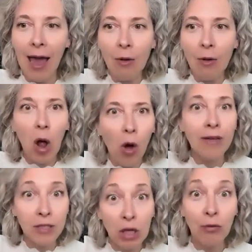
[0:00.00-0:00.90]
I will
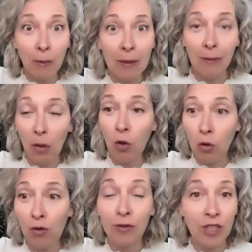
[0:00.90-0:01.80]
always look for people
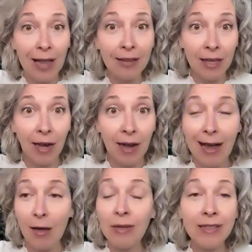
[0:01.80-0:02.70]
who look for childcare,
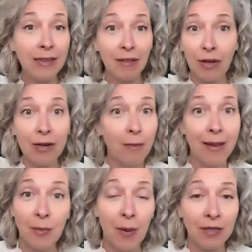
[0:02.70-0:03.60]
and I will deliver the
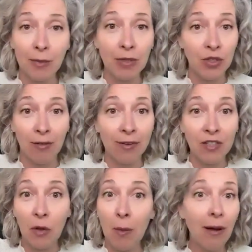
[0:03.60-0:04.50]
best possible
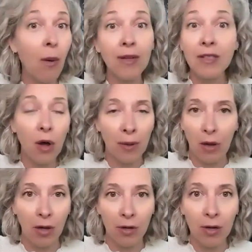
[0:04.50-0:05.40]
service no matter what's
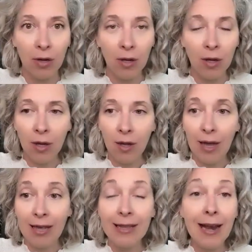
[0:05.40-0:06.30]
going on.
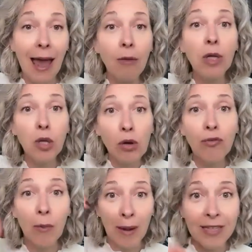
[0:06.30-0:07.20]
And then I will
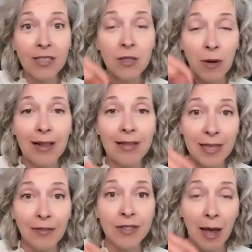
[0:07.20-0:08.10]
look for places where I'll
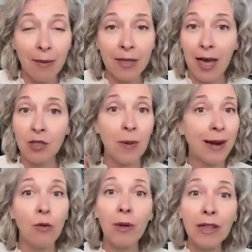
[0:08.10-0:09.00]
self-sabotage,
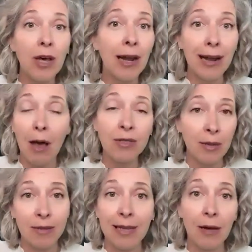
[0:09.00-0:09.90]
but I will not allow
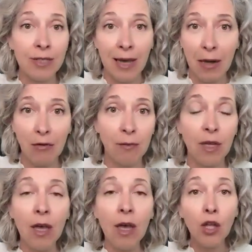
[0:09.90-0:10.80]
something outside of
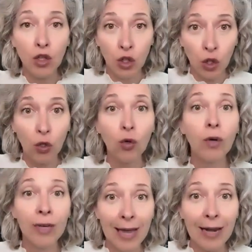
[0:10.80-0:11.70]
me
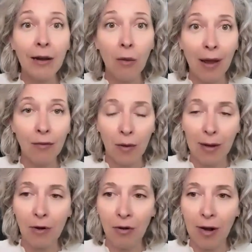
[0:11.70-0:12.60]
to get in the way of
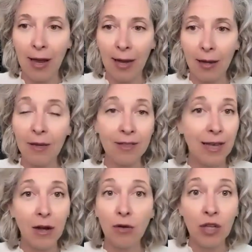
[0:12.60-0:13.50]
what I'm creating,
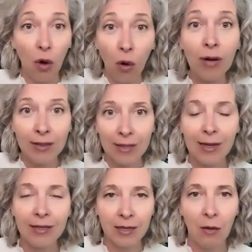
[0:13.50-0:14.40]
because I know the only
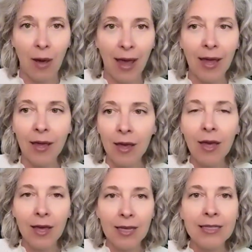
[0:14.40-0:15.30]
thing that's in the way
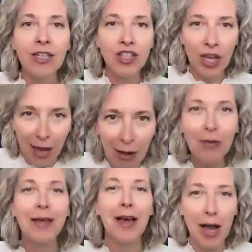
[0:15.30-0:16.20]
is the
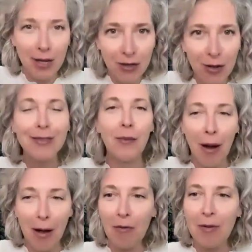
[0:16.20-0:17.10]
shadow, the contrast, the
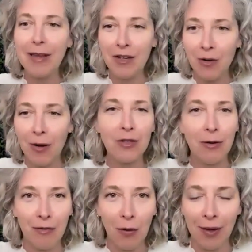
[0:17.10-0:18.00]
part of me that I try
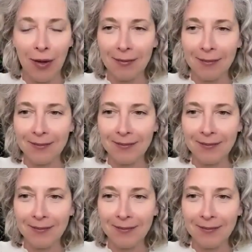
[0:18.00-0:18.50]
to avoid.